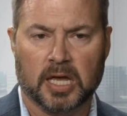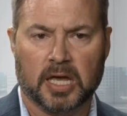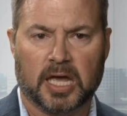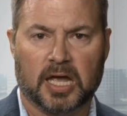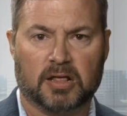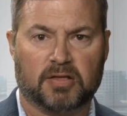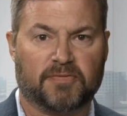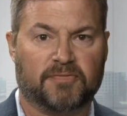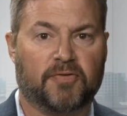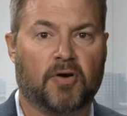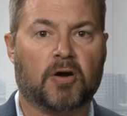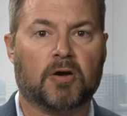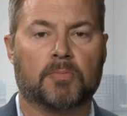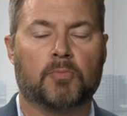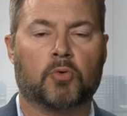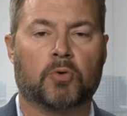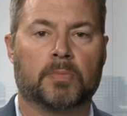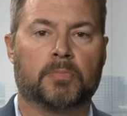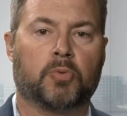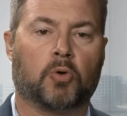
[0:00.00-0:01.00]
it's far
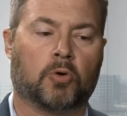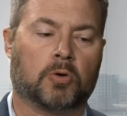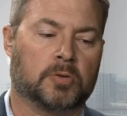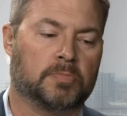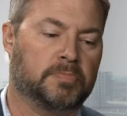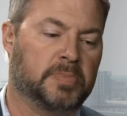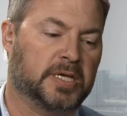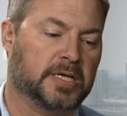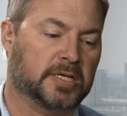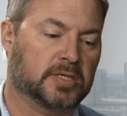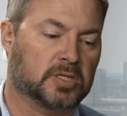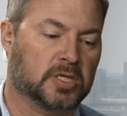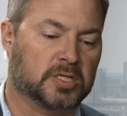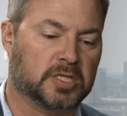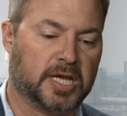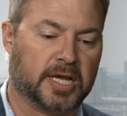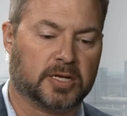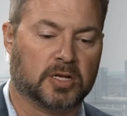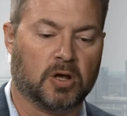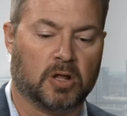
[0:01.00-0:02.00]
more important because the
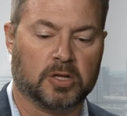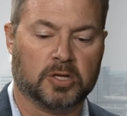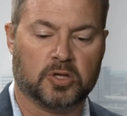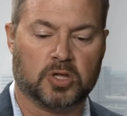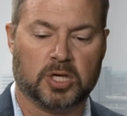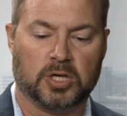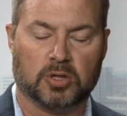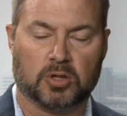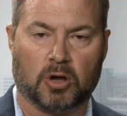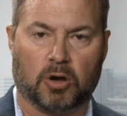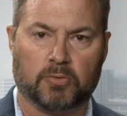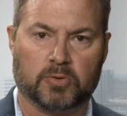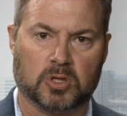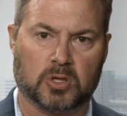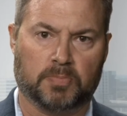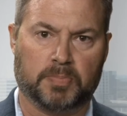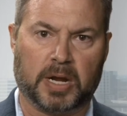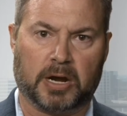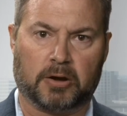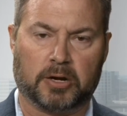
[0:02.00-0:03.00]
technology is always
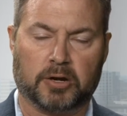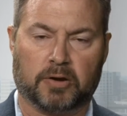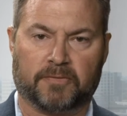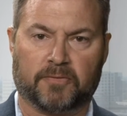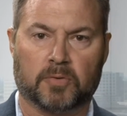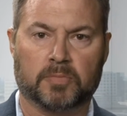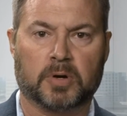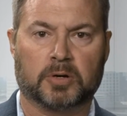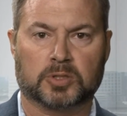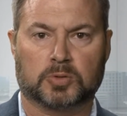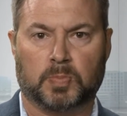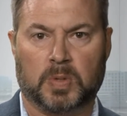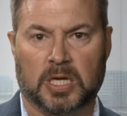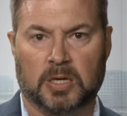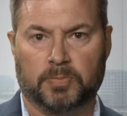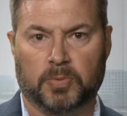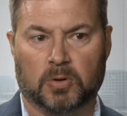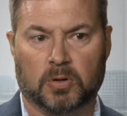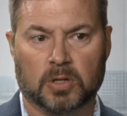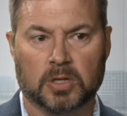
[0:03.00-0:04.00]
a barrier for most
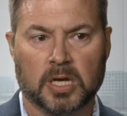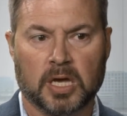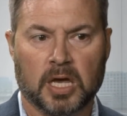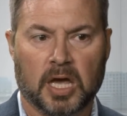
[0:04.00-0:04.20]
people.